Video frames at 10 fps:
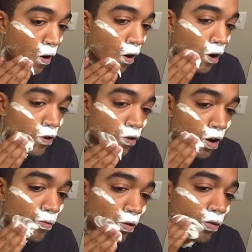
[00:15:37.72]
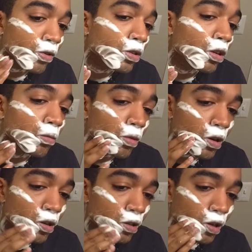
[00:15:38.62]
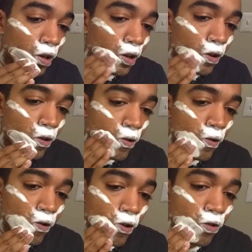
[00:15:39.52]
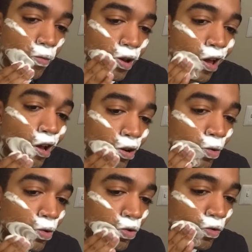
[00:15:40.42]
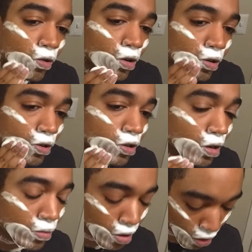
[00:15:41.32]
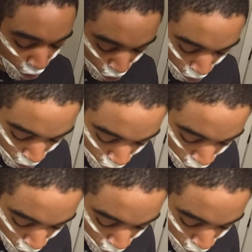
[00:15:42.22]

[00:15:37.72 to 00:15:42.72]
I stopped all of a sudden because, like, either my angle was wrong or something. I just, like,